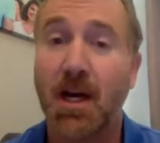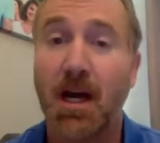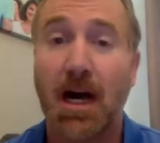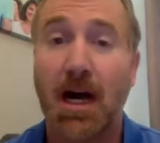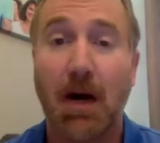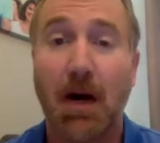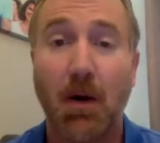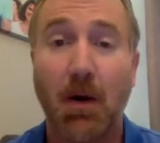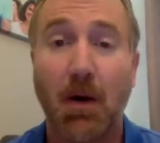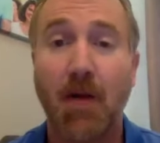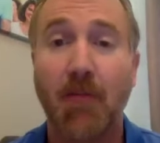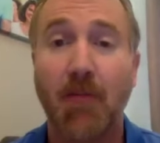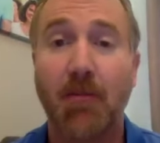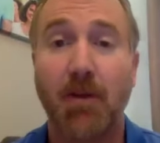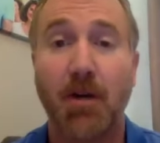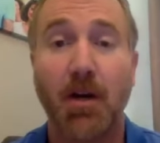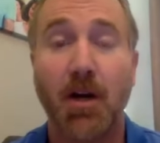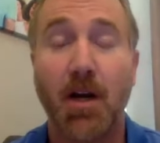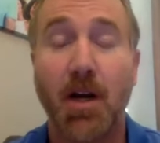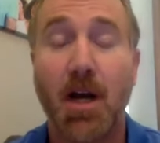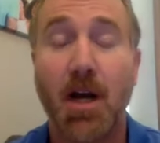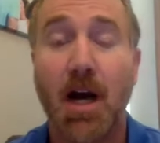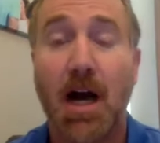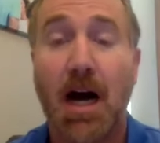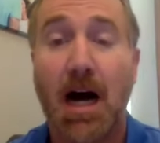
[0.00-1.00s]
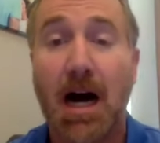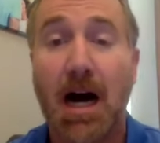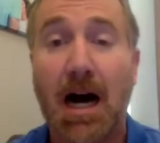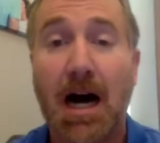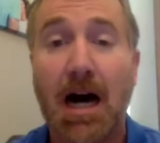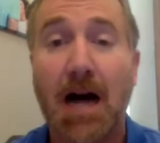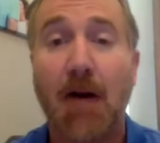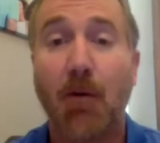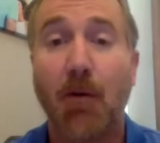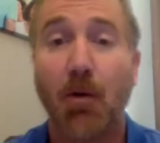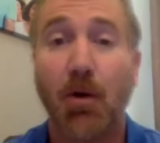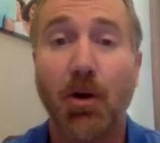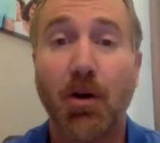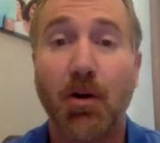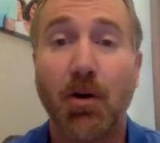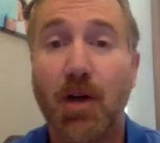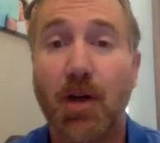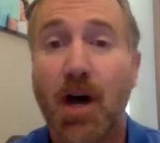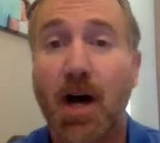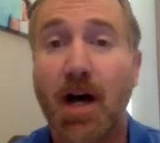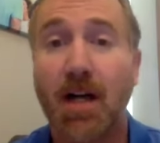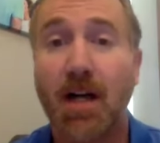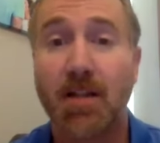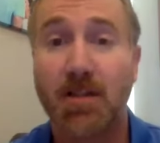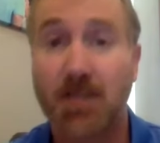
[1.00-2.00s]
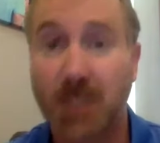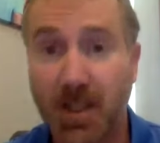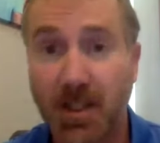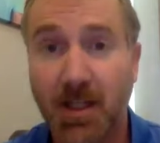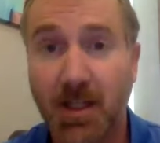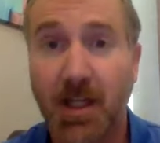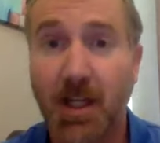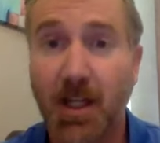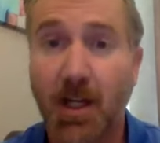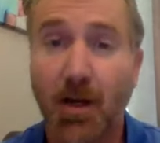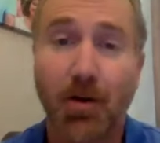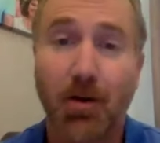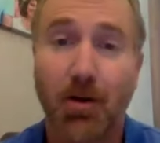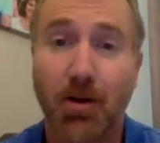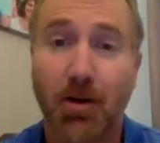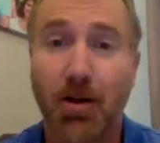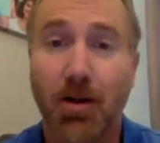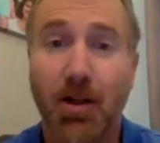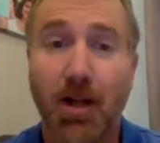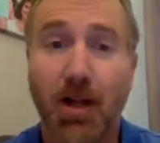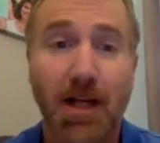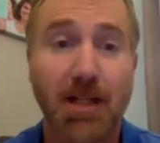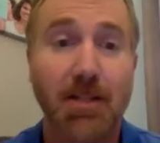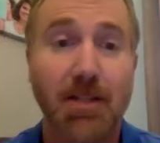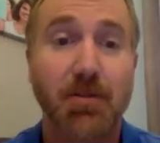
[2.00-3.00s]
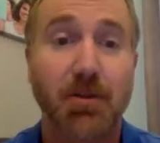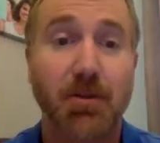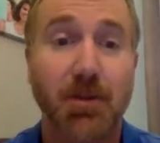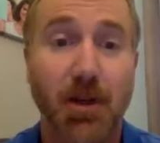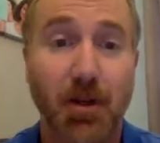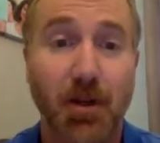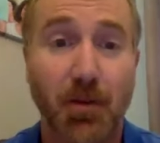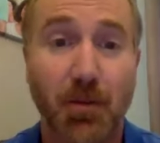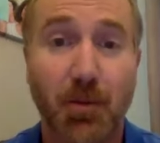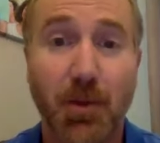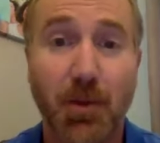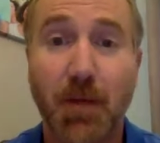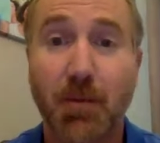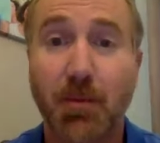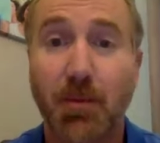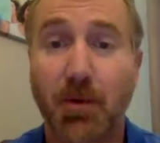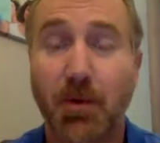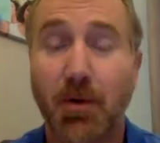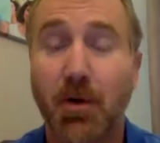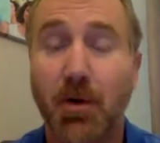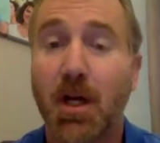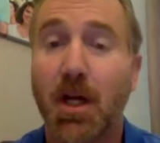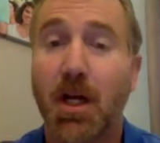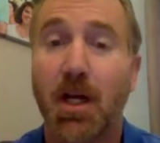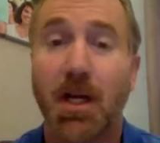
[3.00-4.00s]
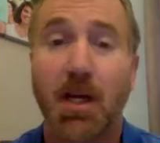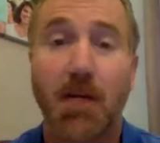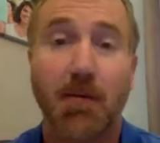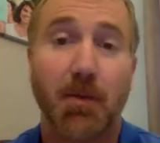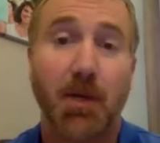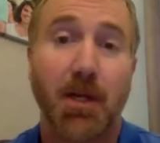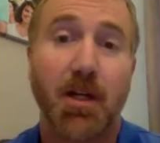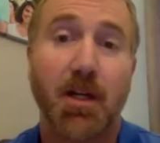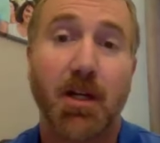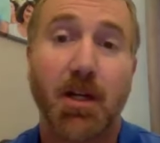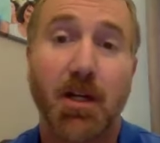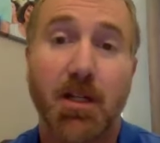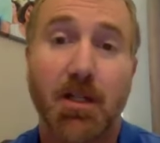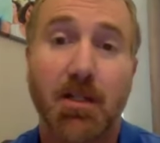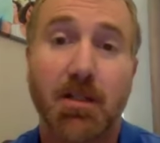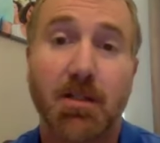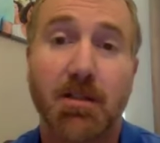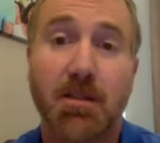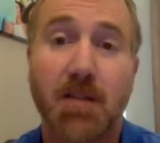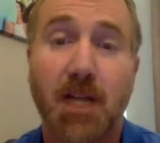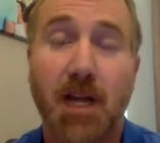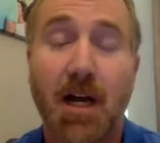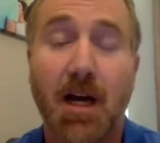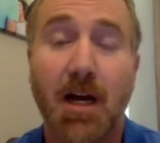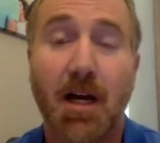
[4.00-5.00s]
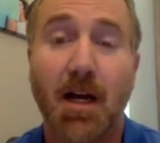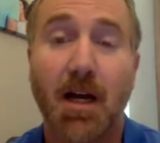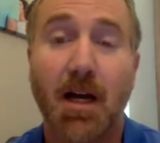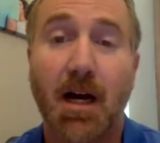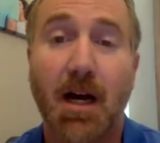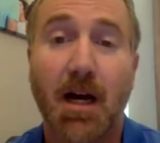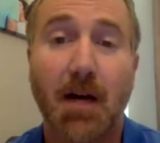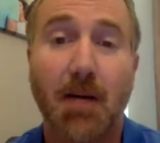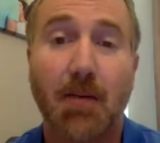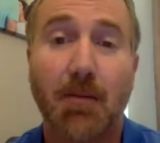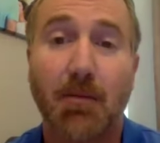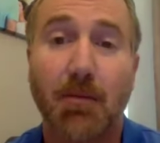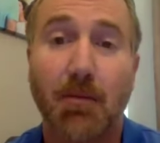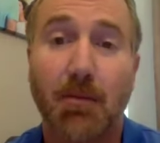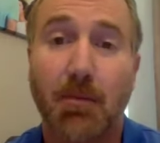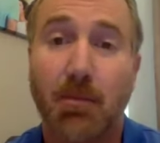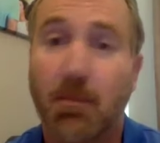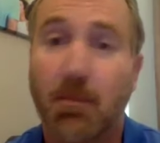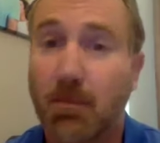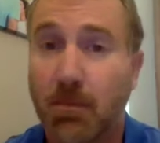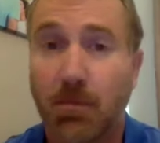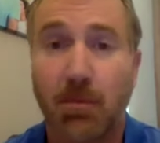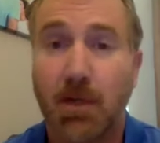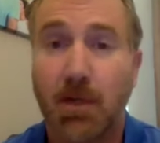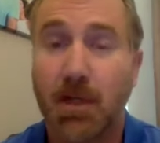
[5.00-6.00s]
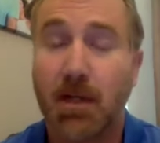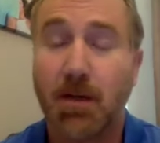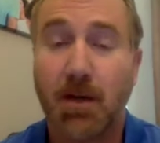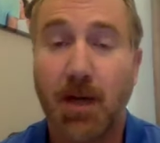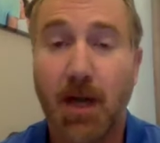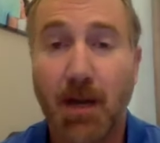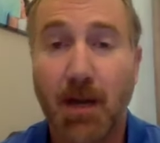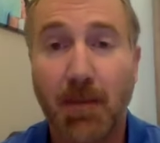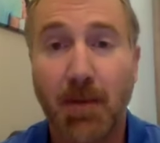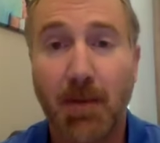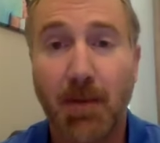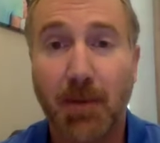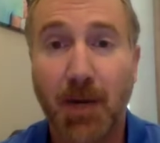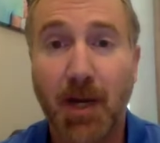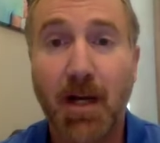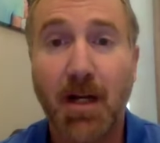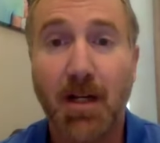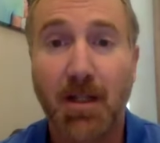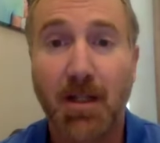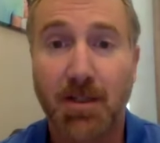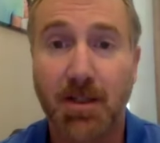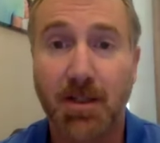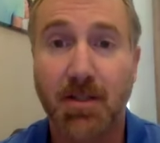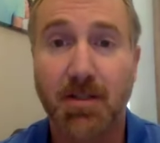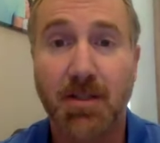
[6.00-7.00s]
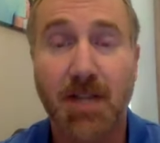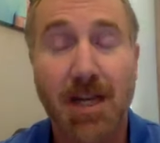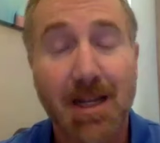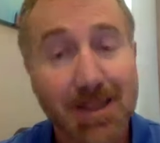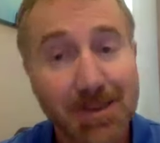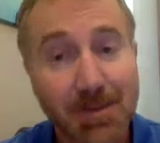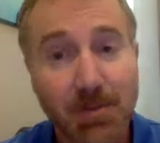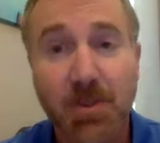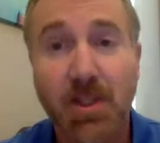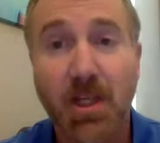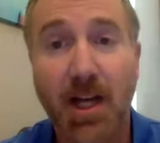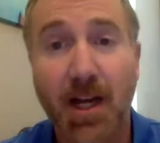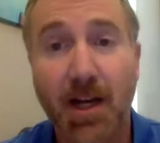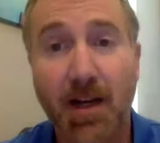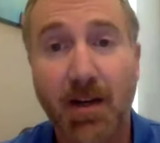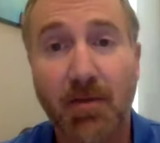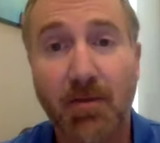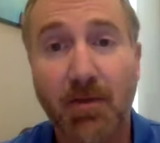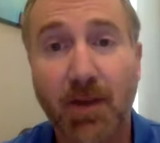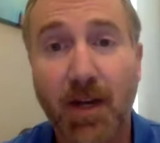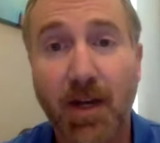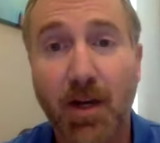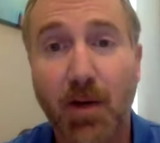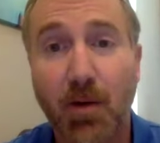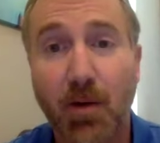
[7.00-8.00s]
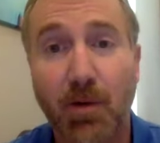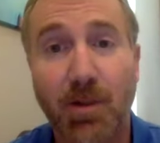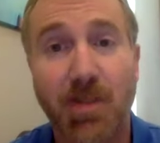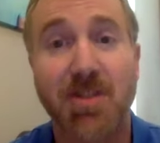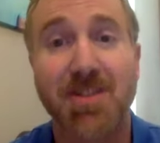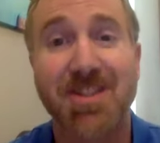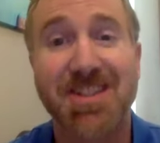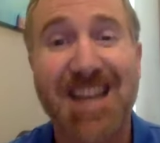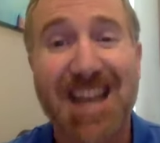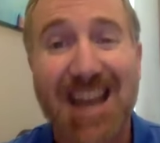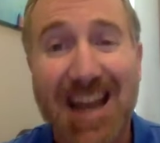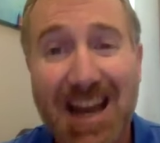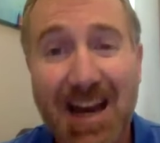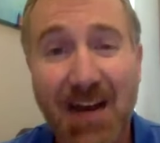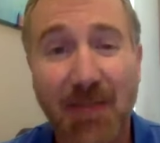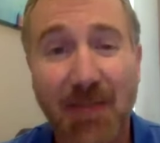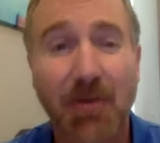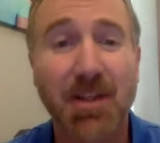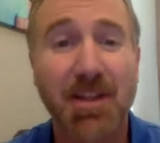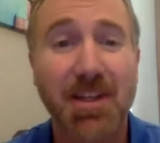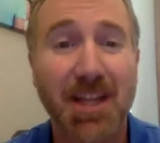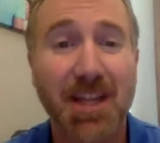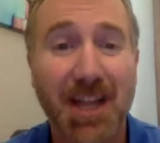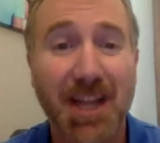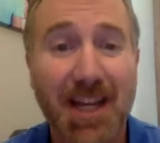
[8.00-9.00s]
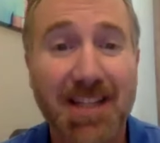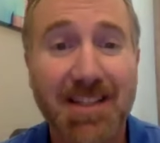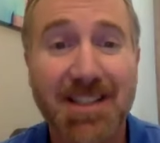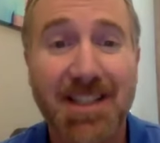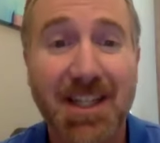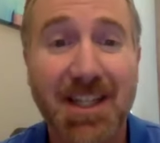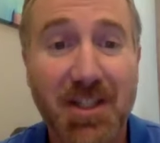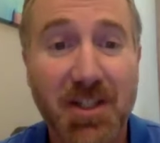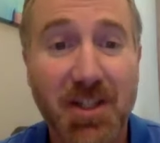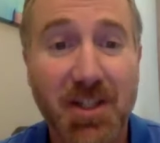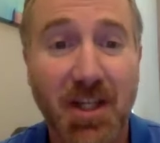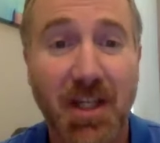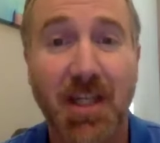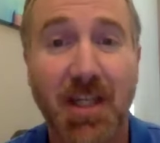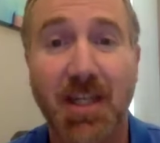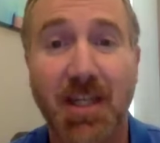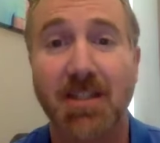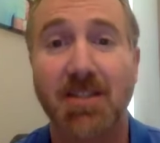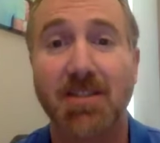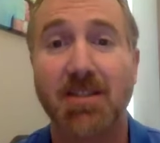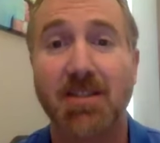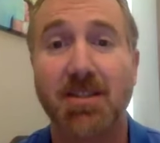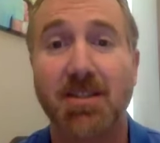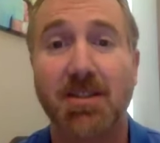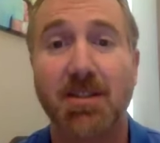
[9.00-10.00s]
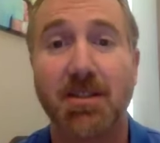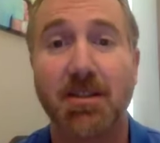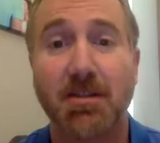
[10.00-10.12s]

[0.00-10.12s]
However, I will not attend a yoga class with other people because I'm embarrassed, because I'm scared to fail, which is everything I teach against.